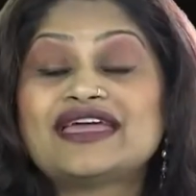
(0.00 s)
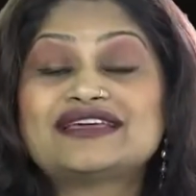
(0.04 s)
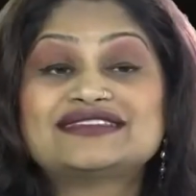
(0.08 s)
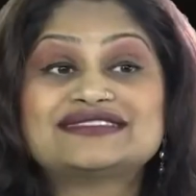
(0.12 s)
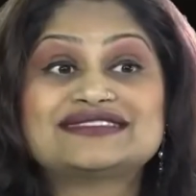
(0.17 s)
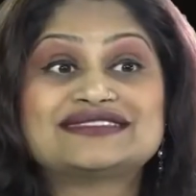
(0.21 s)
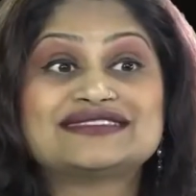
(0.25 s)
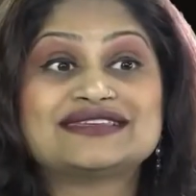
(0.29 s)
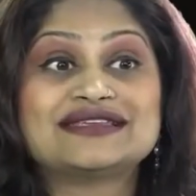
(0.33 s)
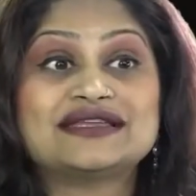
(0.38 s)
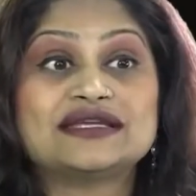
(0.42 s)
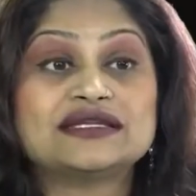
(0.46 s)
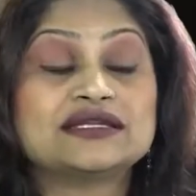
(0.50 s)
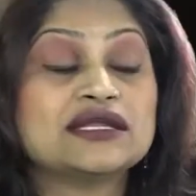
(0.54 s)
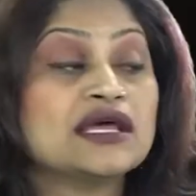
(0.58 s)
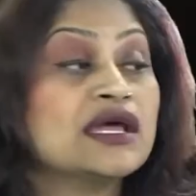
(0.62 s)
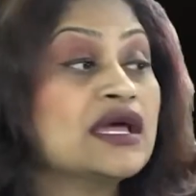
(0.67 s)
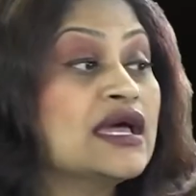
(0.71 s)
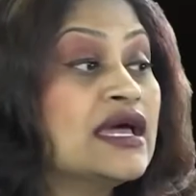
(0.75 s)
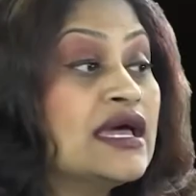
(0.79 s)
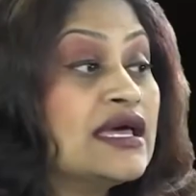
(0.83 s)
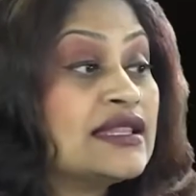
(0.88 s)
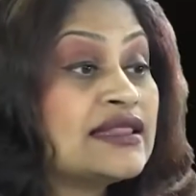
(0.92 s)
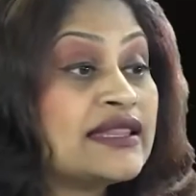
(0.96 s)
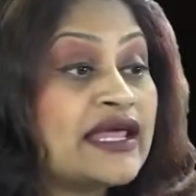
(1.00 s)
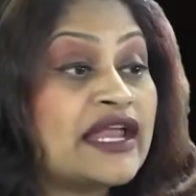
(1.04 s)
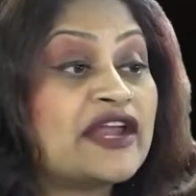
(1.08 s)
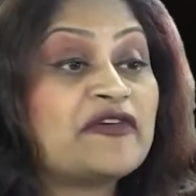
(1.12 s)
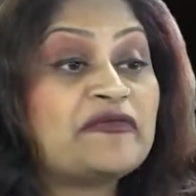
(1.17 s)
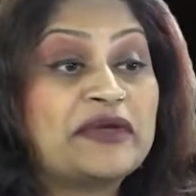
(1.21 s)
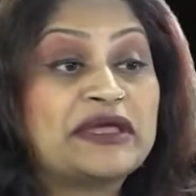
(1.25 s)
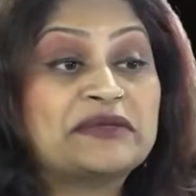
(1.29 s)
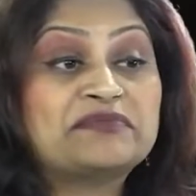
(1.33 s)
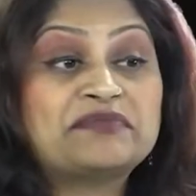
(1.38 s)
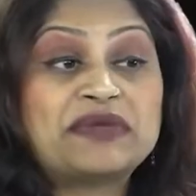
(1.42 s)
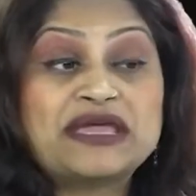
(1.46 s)
Excellent. There
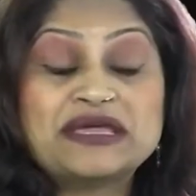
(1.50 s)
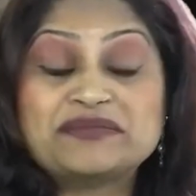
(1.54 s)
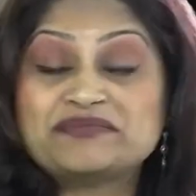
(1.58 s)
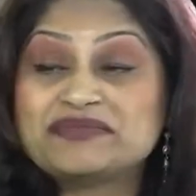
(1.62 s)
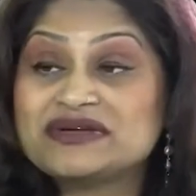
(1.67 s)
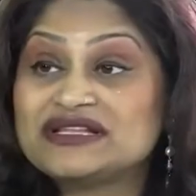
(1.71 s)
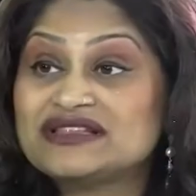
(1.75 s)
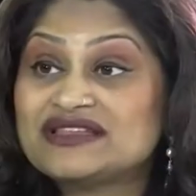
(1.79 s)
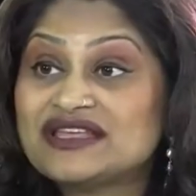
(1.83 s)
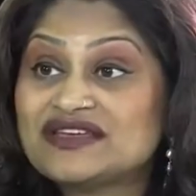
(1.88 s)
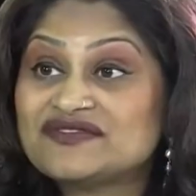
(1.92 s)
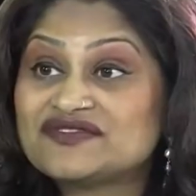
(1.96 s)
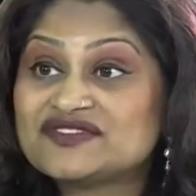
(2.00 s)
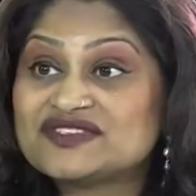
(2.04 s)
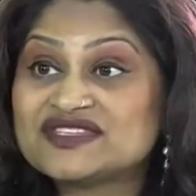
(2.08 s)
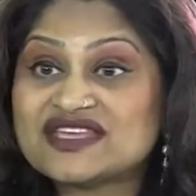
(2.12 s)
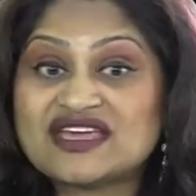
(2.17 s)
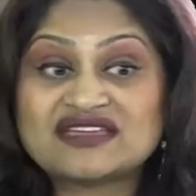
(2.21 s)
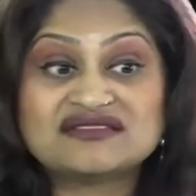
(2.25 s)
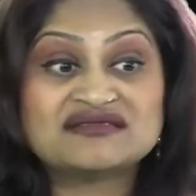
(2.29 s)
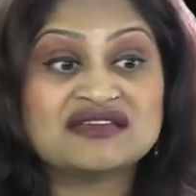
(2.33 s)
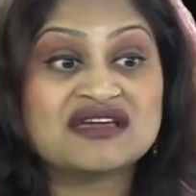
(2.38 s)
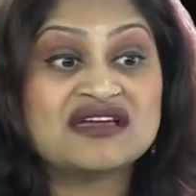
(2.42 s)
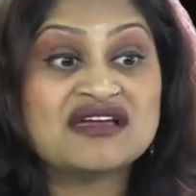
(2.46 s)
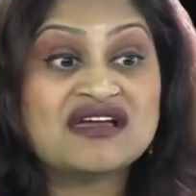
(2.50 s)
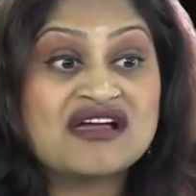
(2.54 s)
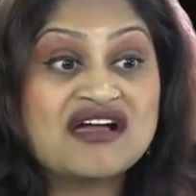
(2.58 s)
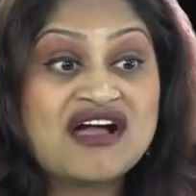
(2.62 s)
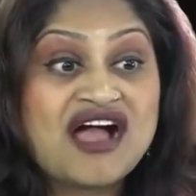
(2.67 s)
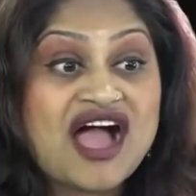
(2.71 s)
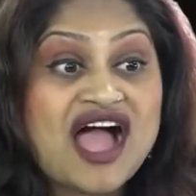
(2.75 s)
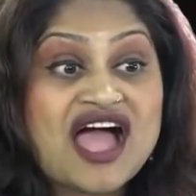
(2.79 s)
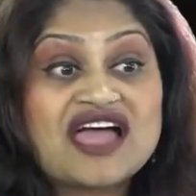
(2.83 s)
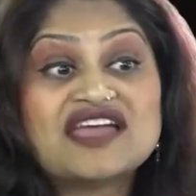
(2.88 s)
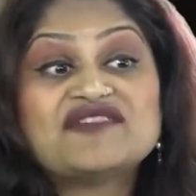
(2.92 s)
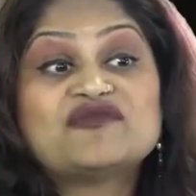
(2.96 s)
have been people, that have said,
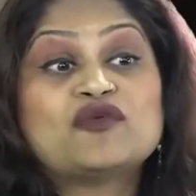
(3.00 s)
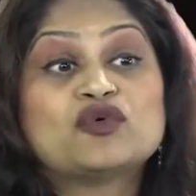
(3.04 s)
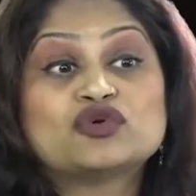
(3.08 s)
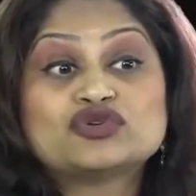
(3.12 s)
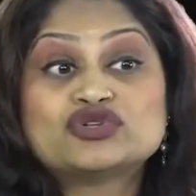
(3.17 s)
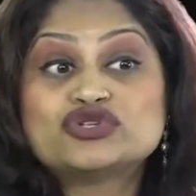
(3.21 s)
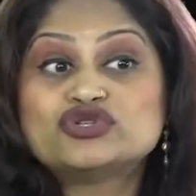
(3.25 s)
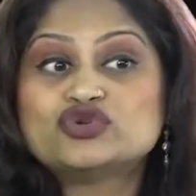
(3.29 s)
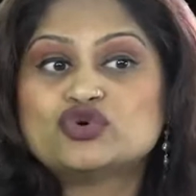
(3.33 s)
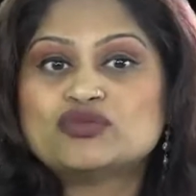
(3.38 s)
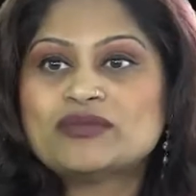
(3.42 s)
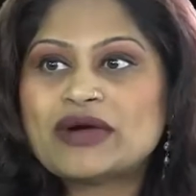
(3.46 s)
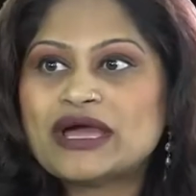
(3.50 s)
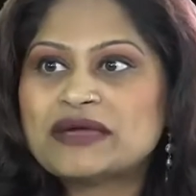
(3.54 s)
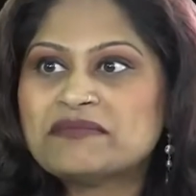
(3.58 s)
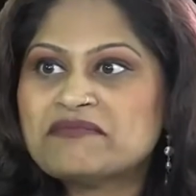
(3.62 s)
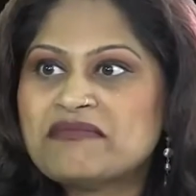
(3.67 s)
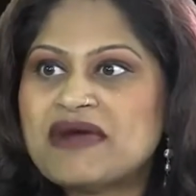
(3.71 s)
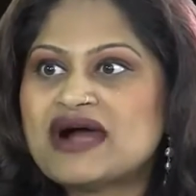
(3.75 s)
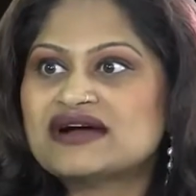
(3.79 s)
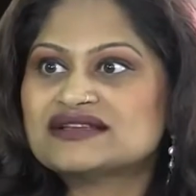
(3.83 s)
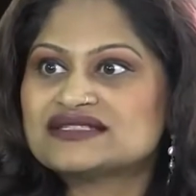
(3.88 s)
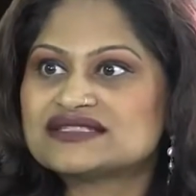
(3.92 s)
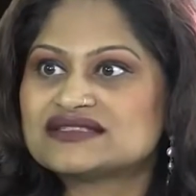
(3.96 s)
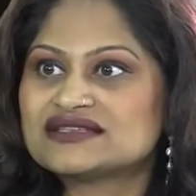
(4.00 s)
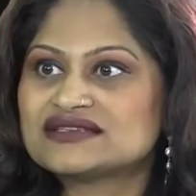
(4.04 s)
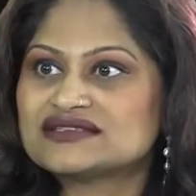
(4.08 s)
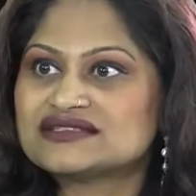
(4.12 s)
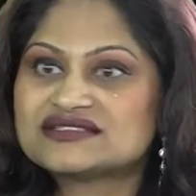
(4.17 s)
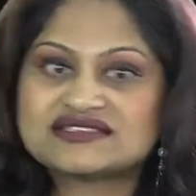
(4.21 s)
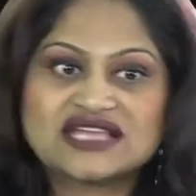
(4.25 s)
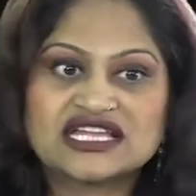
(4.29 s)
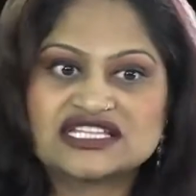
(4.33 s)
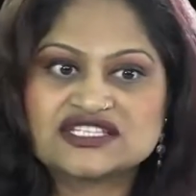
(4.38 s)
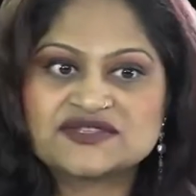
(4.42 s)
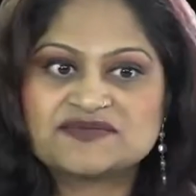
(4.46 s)
I want to do my
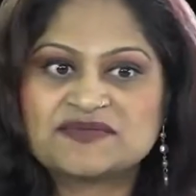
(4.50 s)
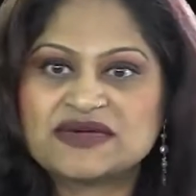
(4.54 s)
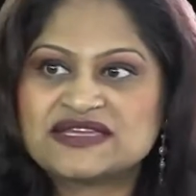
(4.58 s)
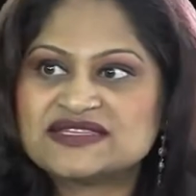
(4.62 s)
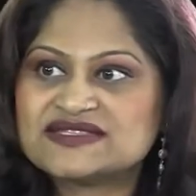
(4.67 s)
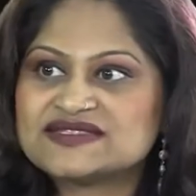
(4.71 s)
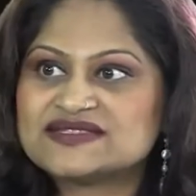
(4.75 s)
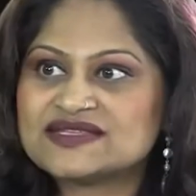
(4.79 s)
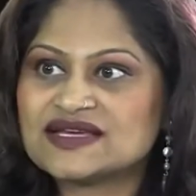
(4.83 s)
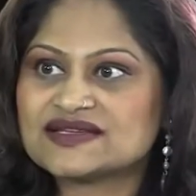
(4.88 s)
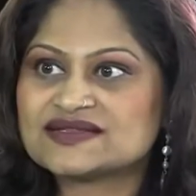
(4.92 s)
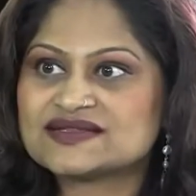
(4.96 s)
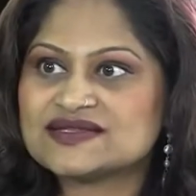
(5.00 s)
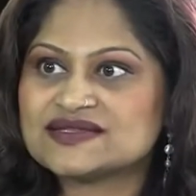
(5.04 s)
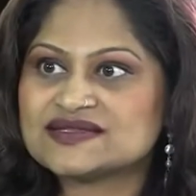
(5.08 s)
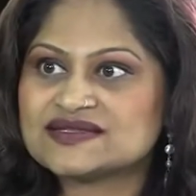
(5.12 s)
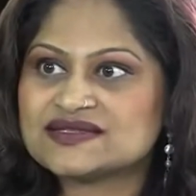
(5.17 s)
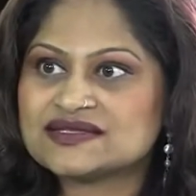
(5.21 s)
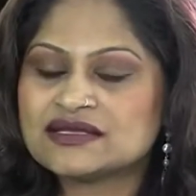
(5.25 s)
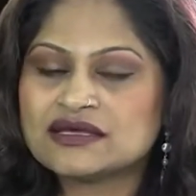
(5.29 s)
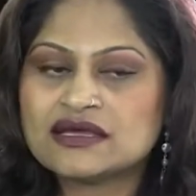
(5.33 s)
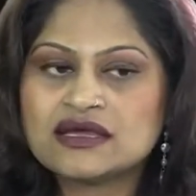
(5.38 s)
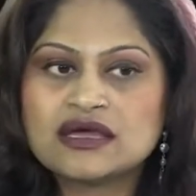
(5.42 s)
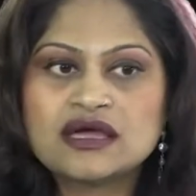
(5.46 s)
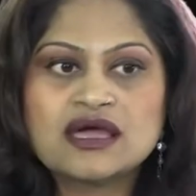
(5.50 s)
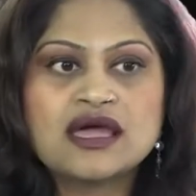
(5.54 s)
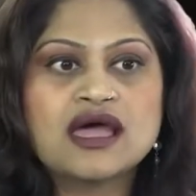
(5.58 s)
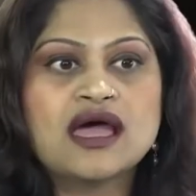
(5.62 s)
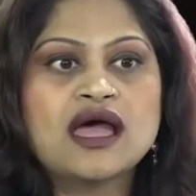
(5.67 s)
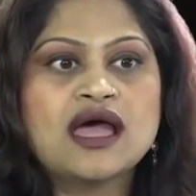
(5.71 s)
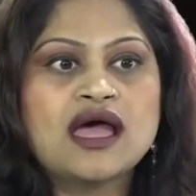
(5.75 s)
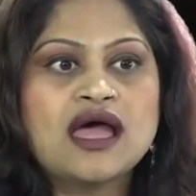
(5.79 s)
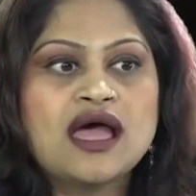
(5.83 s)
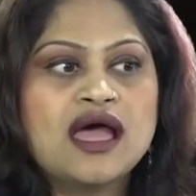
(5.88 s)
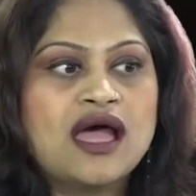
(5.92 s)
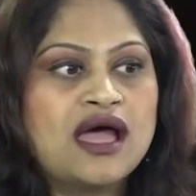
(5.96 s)
master's, that's my success.
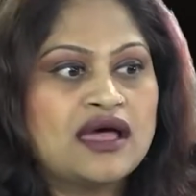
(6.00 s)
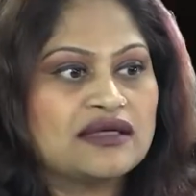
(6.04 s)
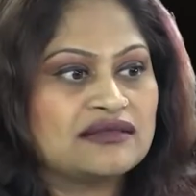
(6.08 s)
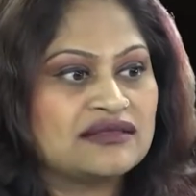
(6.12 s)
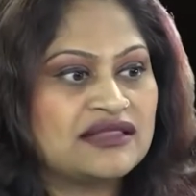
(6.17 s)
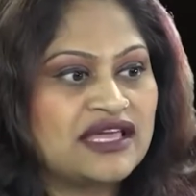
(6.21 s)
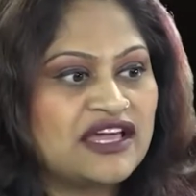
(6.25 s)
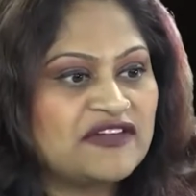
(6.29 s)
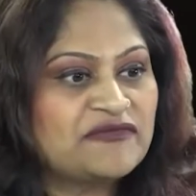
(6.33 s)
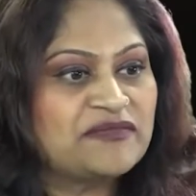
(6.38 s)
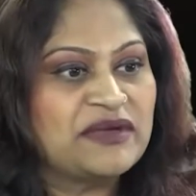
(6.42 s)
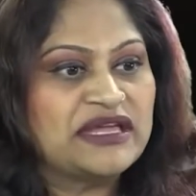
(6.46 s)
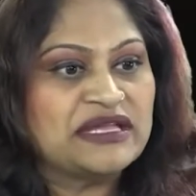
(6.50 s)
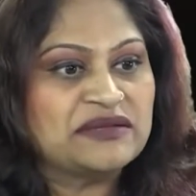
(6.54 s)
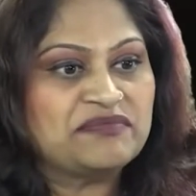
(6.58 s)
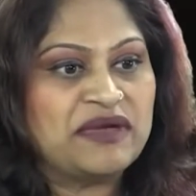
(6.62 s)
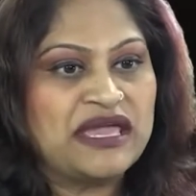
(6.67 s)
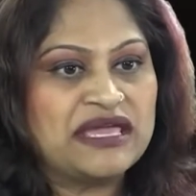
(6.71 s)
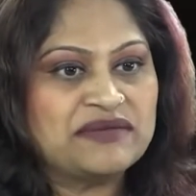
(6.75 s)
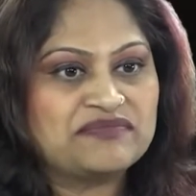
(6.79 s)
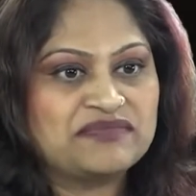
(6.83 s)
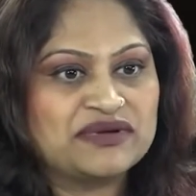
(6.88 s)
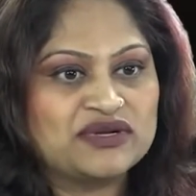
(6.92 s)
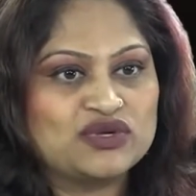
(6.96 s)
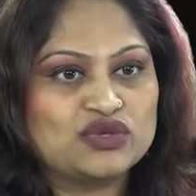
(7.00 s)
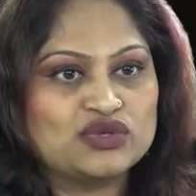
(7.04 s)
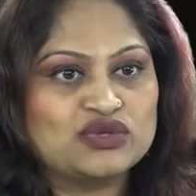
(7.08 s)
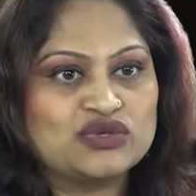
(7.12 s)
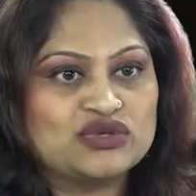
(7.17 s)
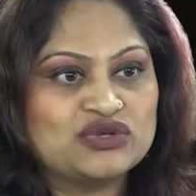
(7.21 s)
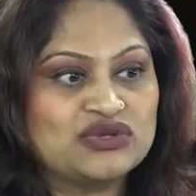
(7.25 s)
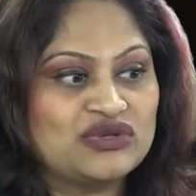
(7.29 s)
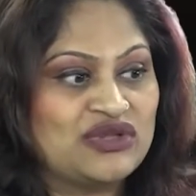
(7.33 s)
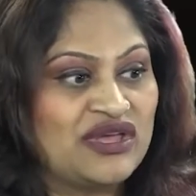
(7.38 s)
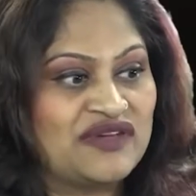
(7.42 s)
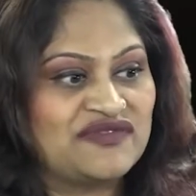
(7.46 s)
There have been people,
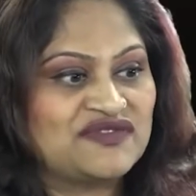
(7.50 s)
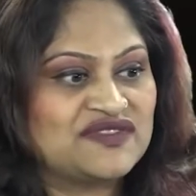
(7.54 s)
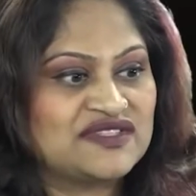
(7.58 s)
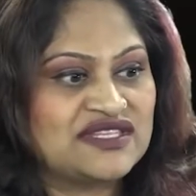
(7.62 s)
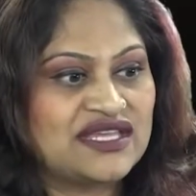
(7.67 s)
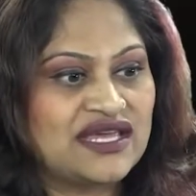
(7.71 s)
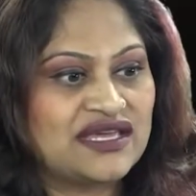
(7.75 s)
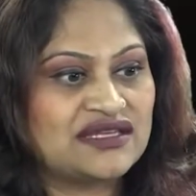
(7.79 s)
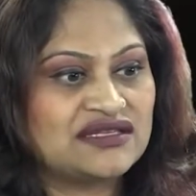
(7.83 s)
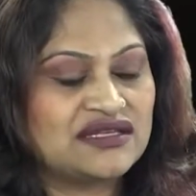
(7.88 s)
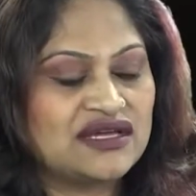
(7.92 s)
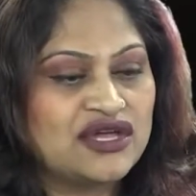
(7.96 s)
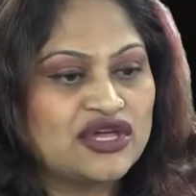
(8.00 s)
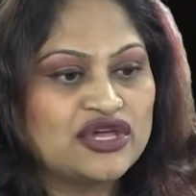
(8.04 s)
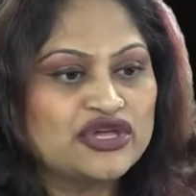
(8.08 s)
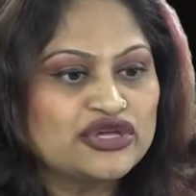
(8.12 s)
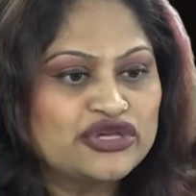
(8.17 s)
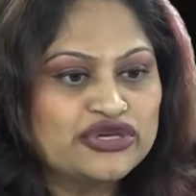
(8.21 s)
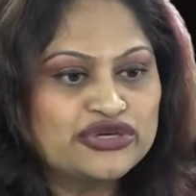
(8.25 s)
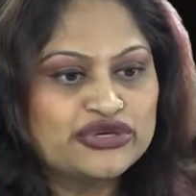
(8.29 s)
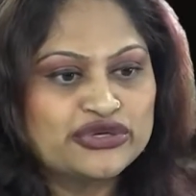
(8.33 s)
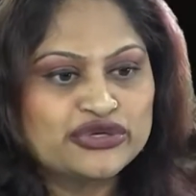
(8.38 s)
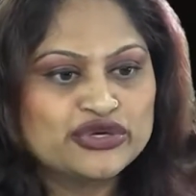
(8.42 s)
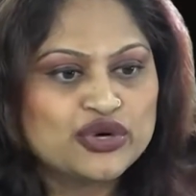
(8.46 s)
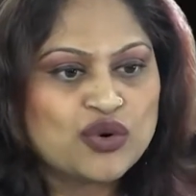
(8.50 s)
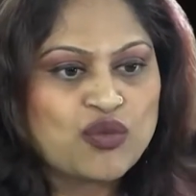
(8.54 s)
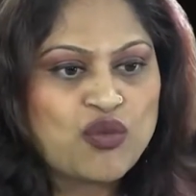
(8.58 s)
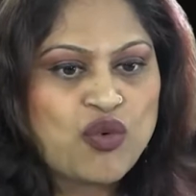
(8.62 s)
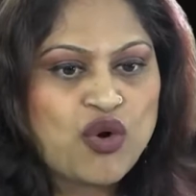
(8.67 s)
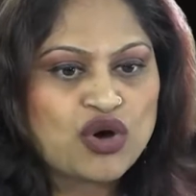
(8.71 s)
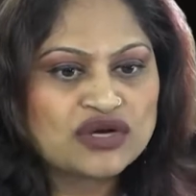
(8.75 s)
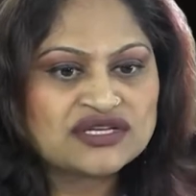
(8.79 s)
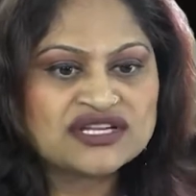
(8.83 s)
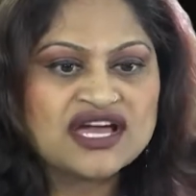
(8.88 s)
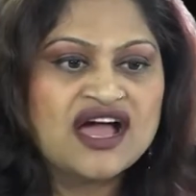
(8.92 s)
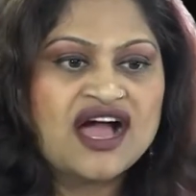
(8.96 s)
that have said, you know
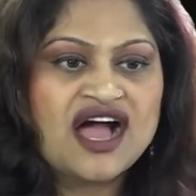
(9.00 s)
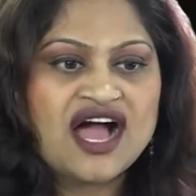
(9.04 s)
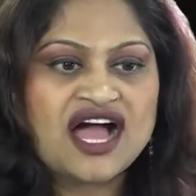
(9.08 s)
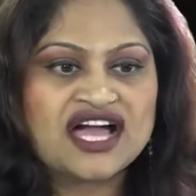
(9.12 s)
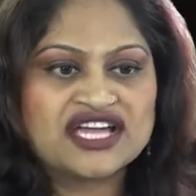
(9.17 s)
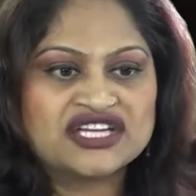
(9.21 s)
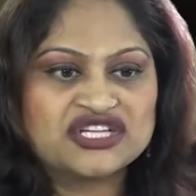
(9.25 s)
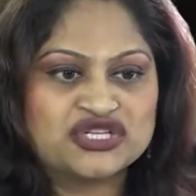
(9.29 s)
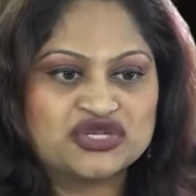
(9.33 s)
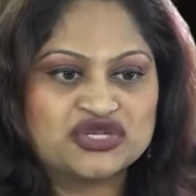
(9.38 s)
what, I